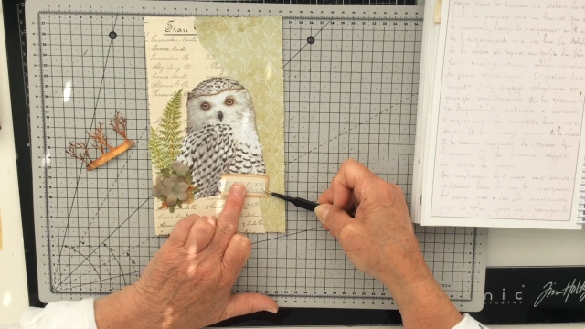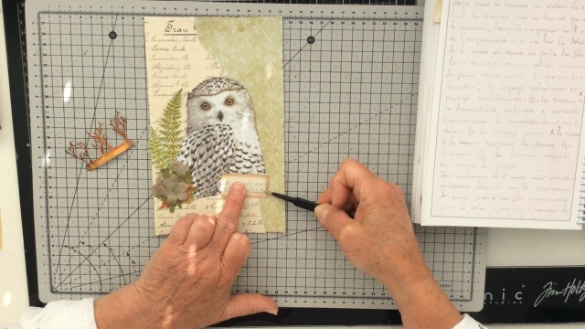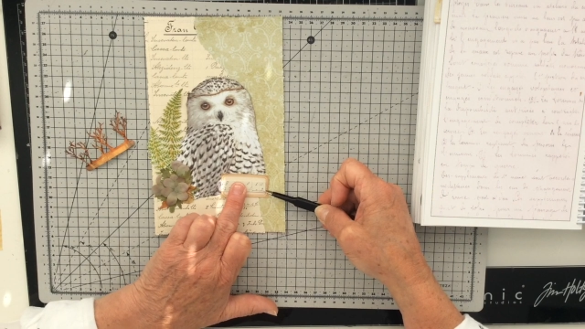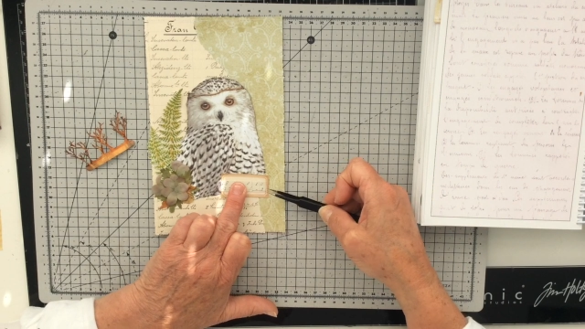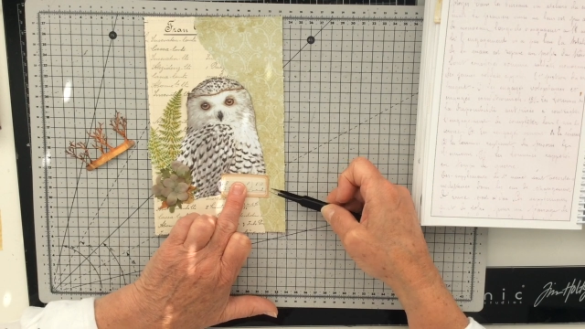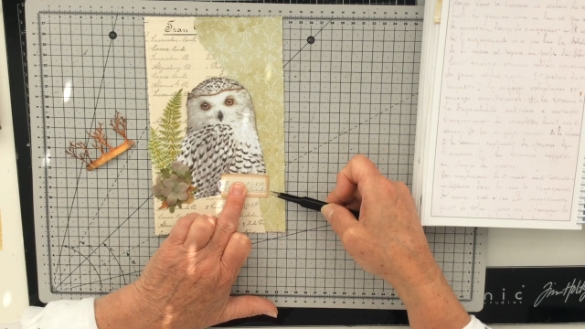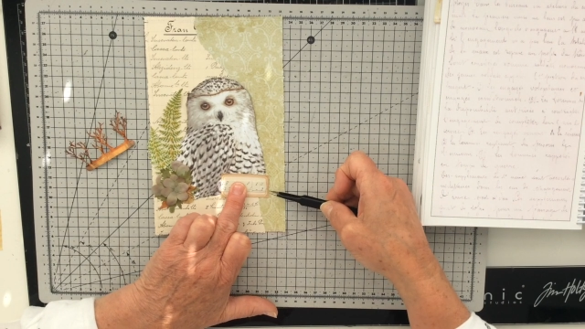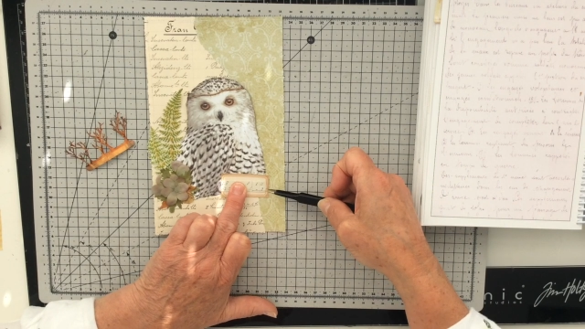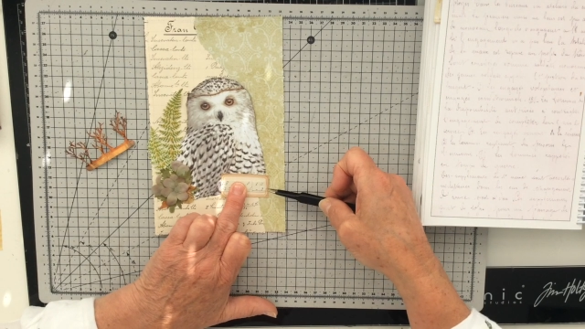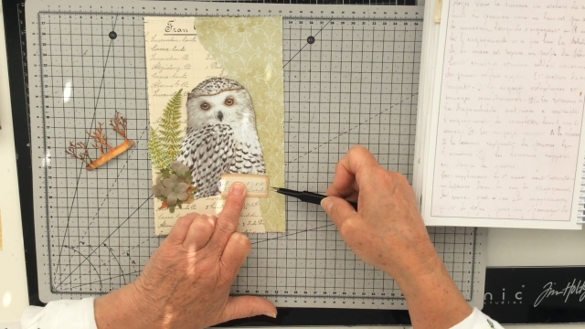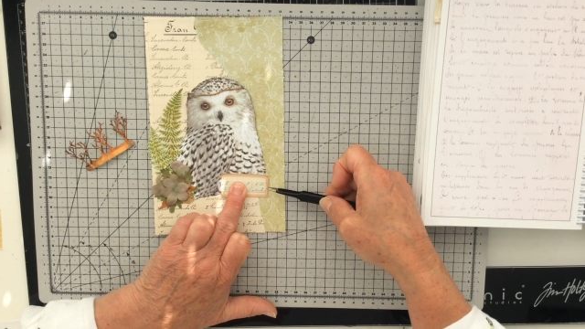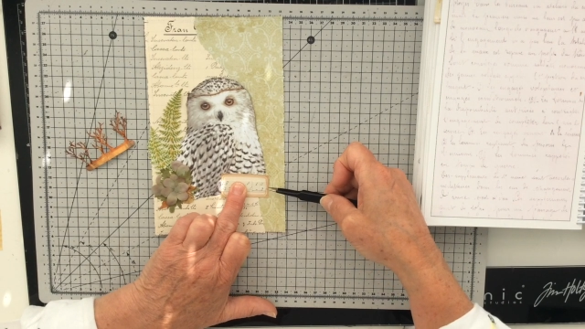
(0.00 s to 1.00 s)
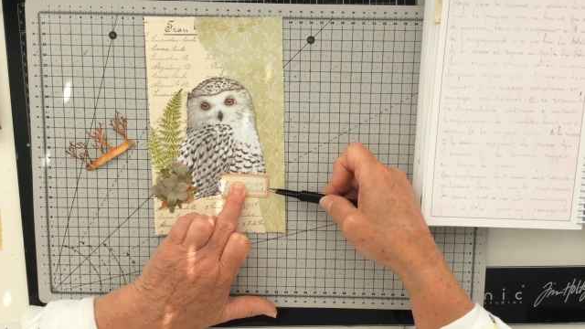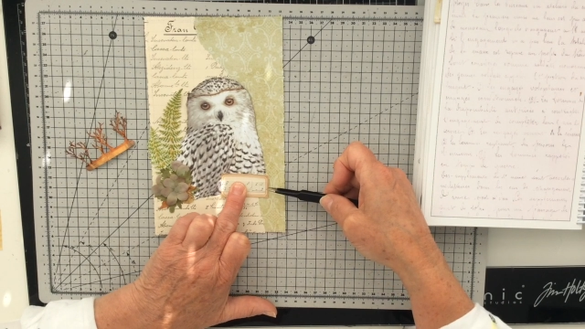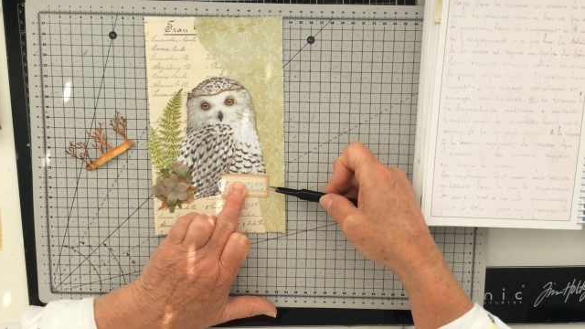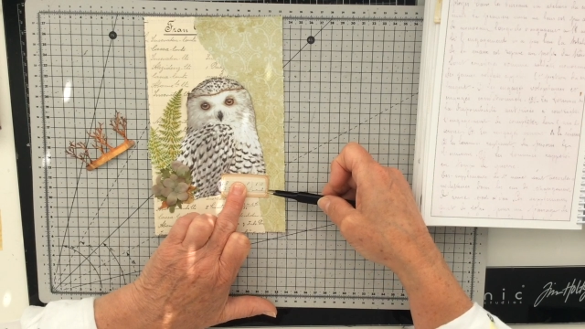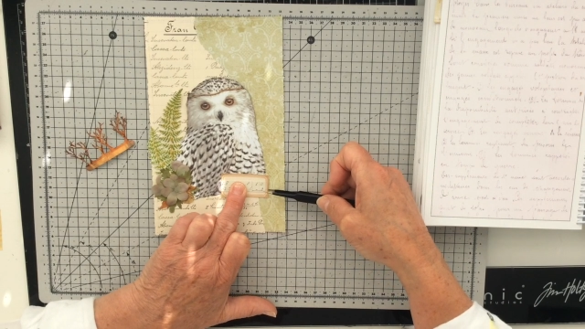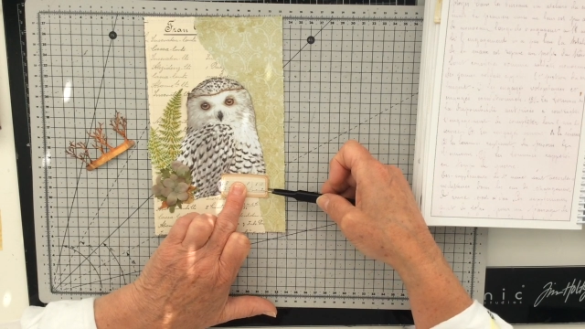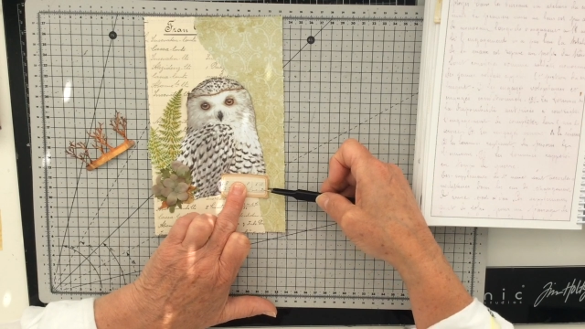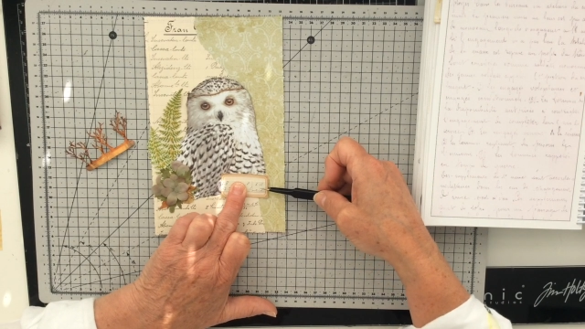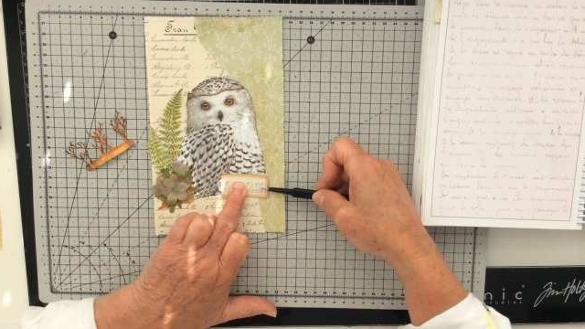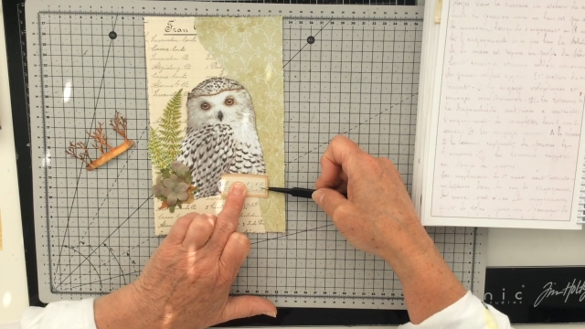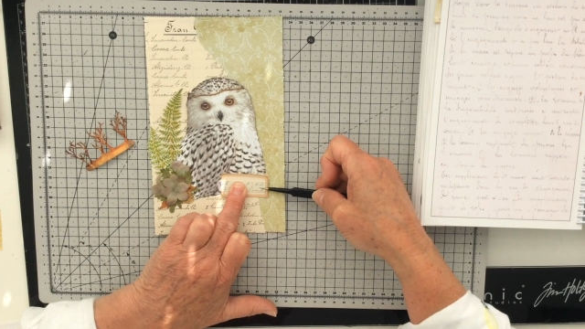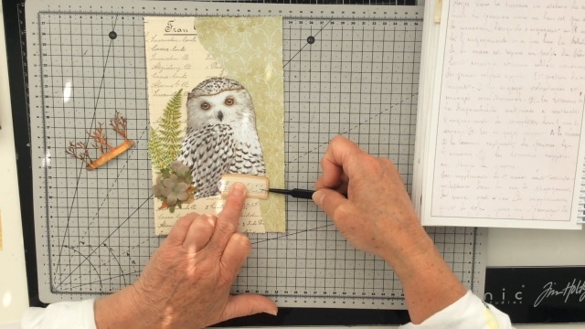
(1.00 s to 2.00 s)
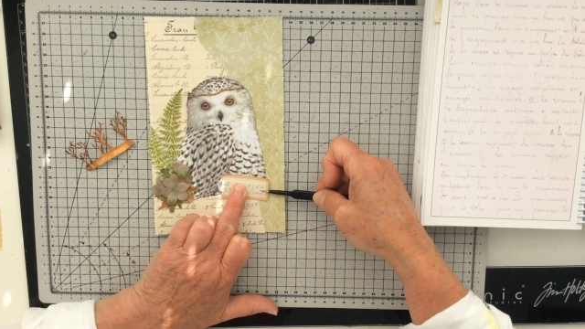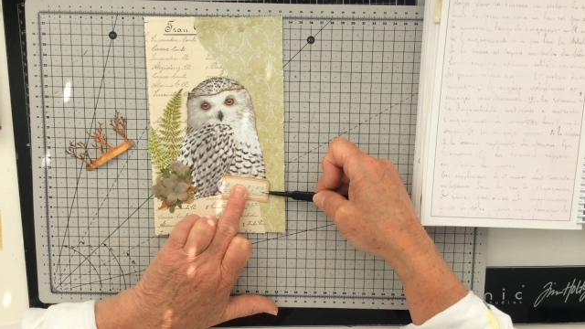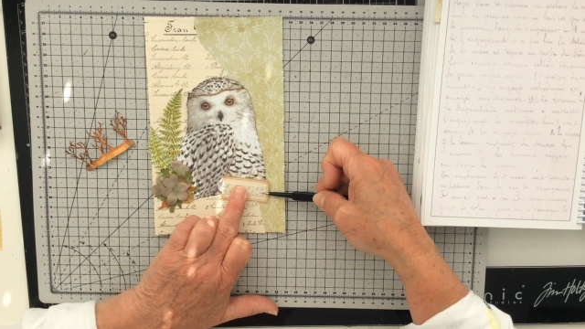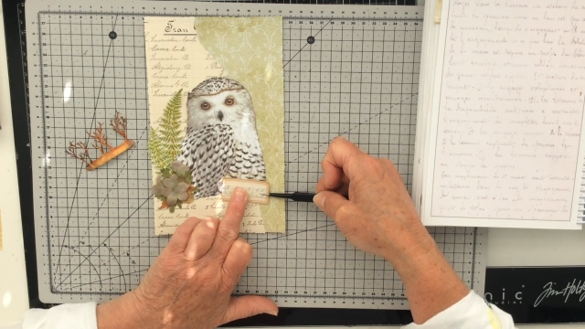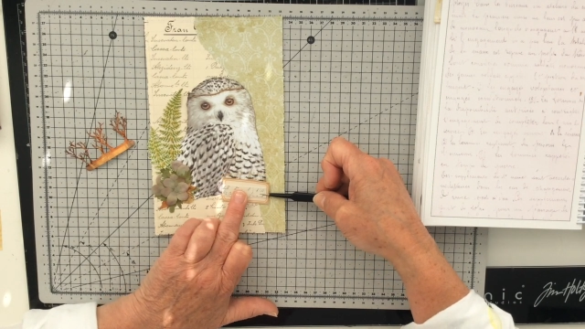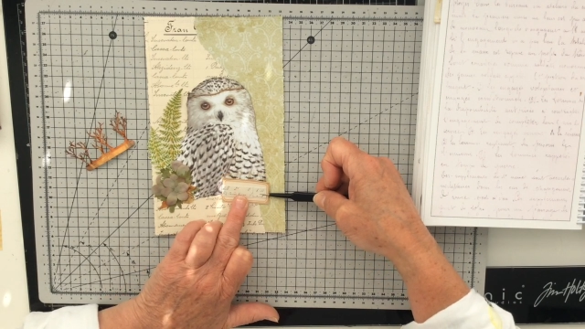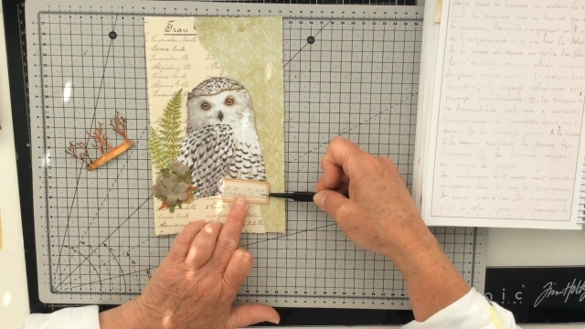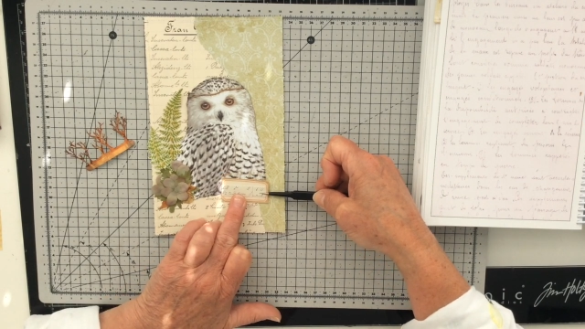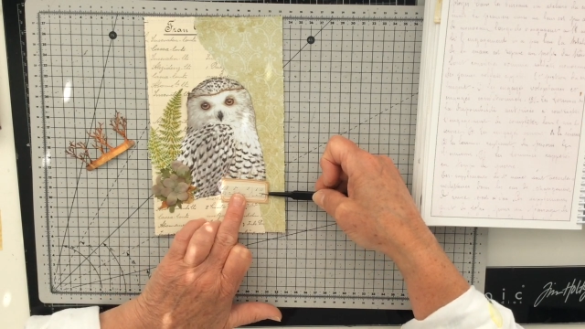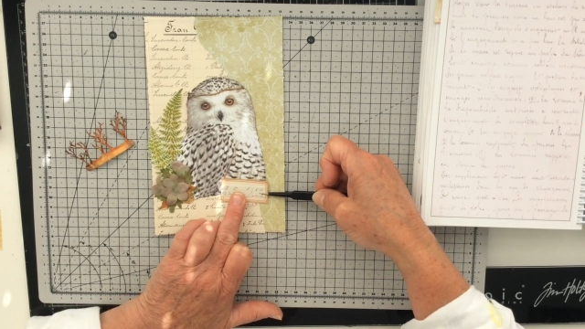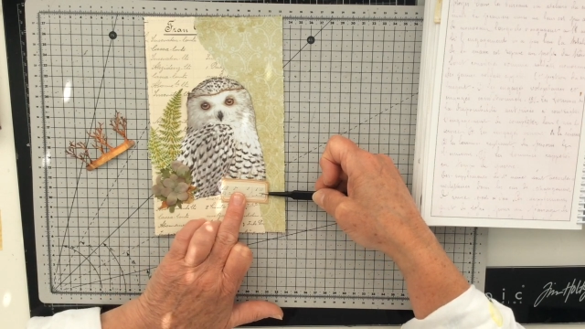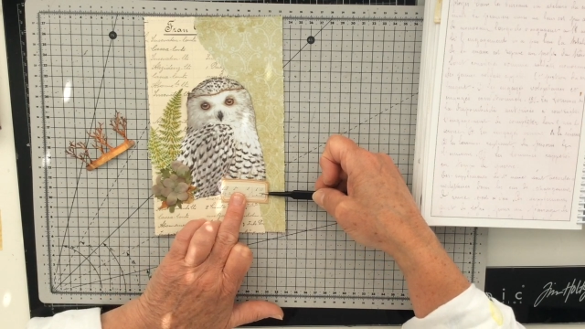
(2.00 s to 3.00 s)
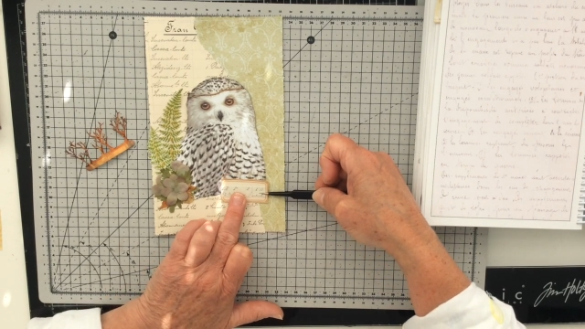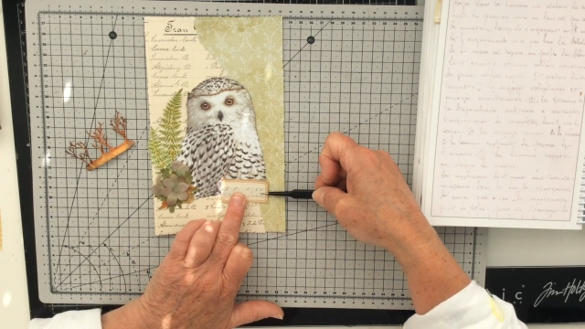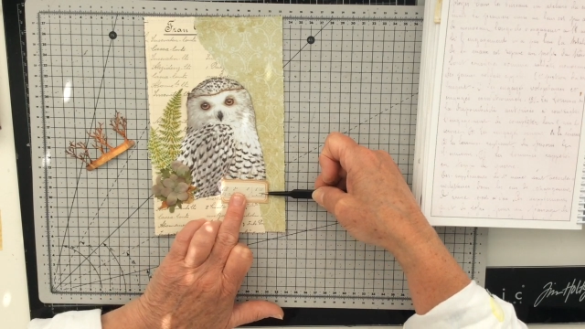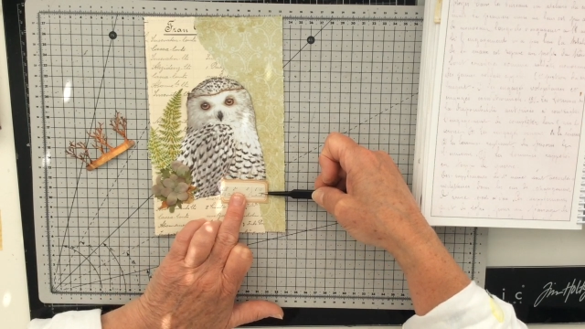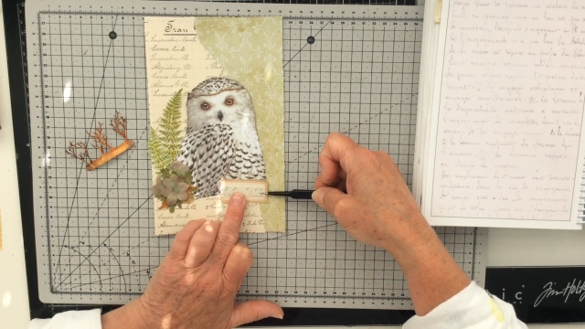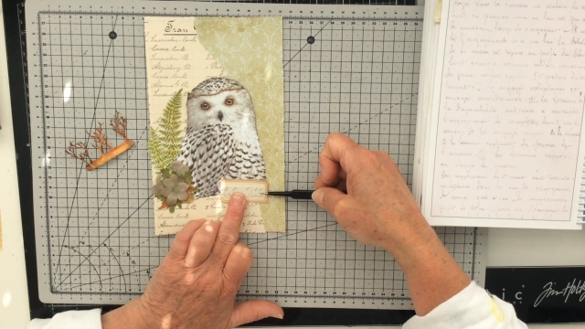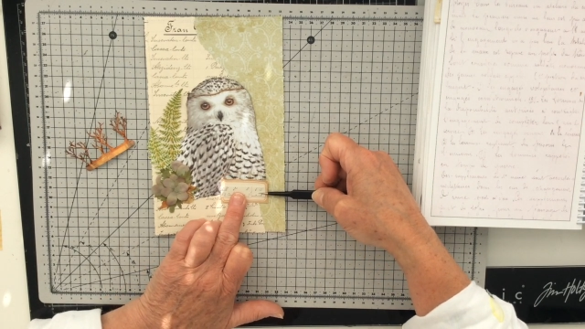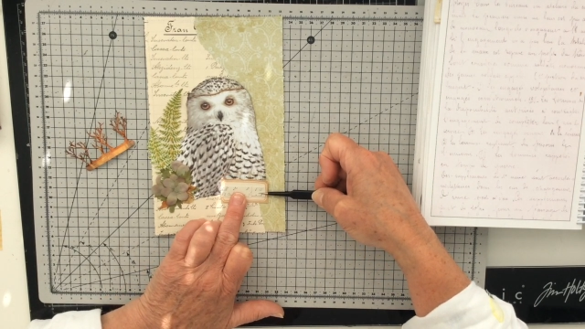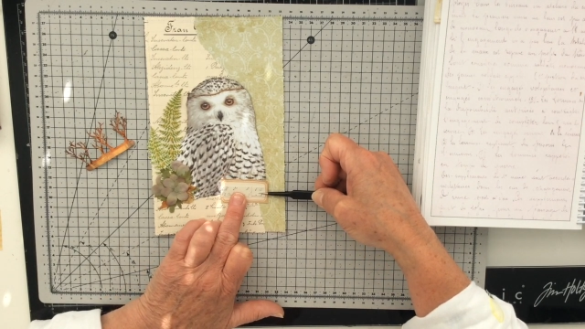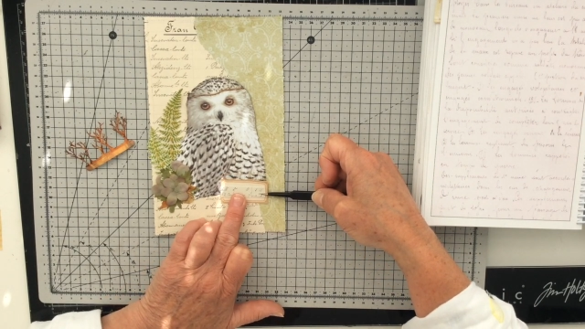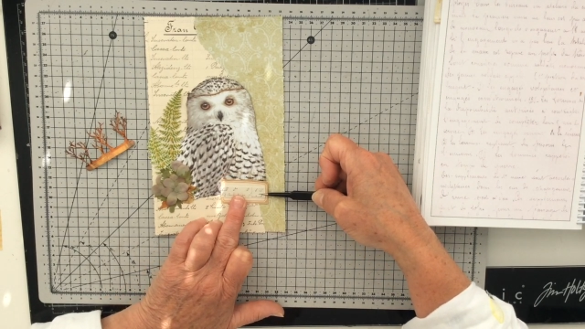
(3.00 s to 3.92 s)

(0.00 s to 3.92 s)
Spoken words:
[unreadable: no face in view]